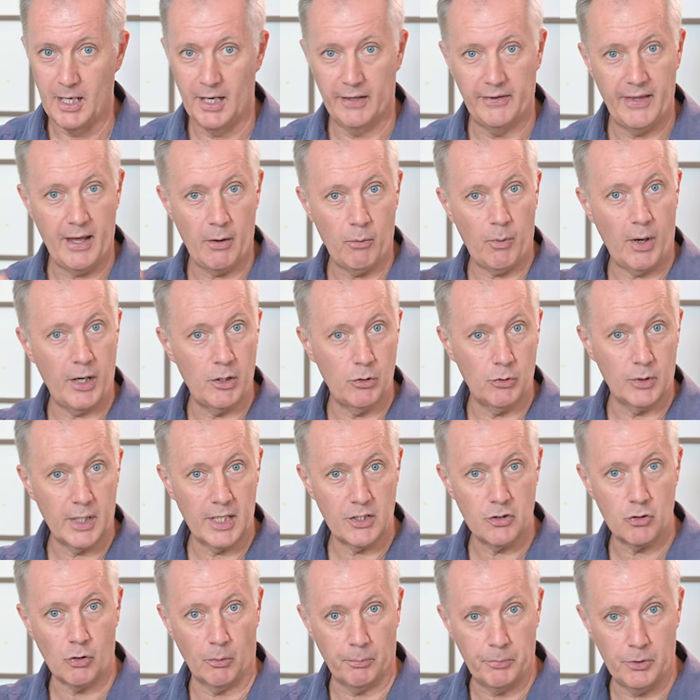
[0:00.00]
And that way you'll
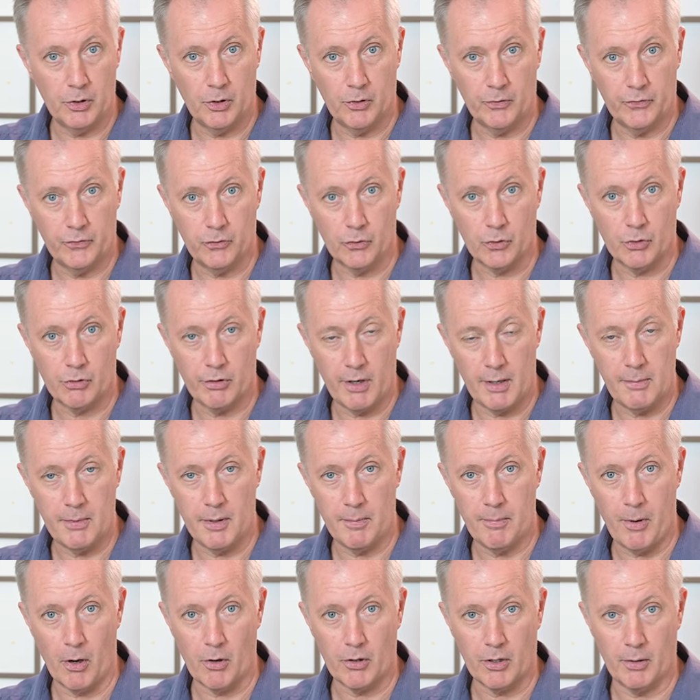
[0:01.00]
get your beautiful
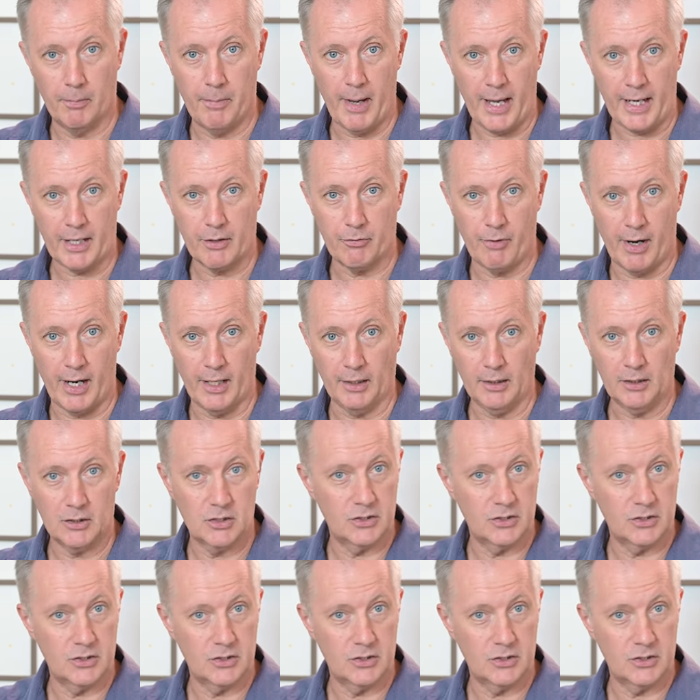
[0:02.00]
creamy bokeh background,